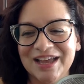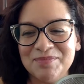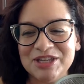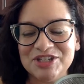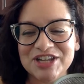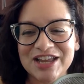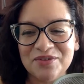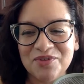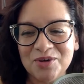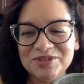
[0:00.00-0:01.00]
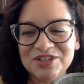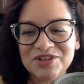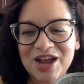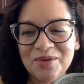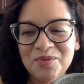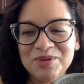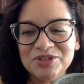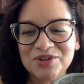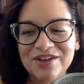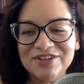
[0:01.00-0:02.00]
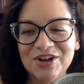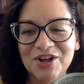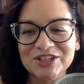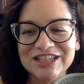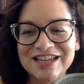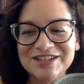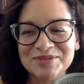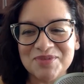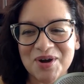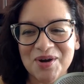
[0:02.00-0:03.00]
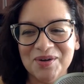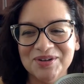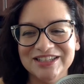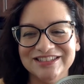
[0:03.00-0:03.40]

PG Nano Farm says, I will be driving all day tomorrow.